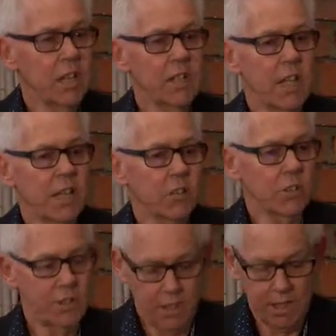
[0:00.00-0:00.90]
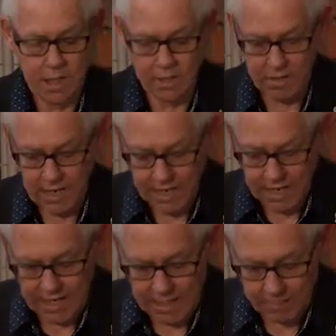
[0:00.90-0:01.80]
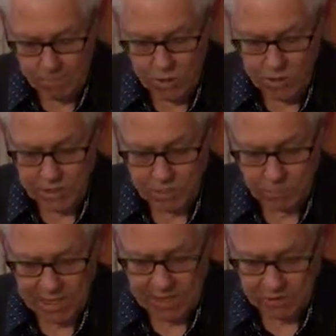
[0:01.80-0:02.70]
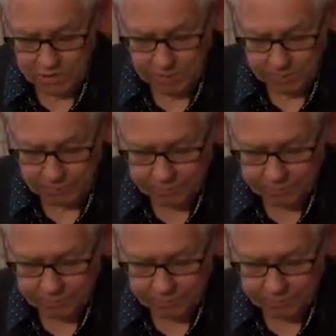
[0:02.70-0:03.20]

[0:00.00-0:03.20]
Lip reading: in action in our marine spaces.